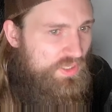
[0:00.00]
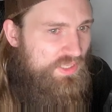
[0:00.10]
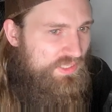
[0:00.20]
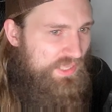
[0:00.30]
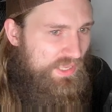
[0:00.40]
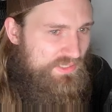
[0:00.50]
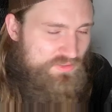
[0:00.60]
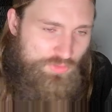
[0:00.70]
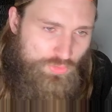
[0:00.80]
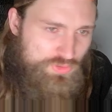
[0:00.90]
He has
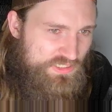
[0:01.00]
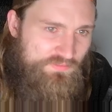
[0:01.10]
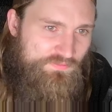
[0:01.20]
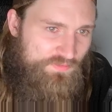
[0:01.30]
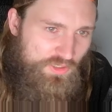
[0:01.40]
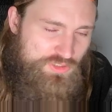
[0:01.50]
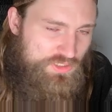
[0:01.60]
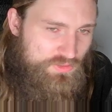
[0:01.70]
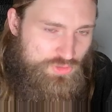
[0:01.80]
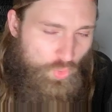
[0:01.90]
13
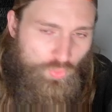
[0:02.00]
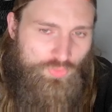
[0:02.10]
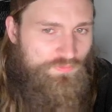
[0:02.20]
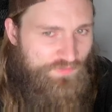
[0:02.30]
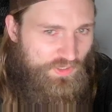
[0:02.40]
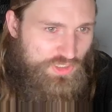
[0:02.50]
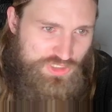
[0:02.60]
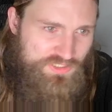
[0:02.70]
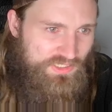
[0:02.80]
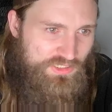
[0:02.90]
total
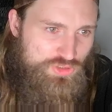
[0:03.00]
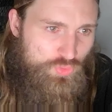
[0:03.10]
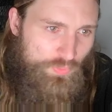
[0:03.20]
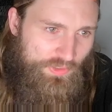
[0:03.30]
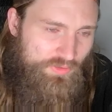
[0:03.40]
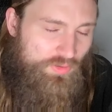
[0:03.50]
finishes in his career,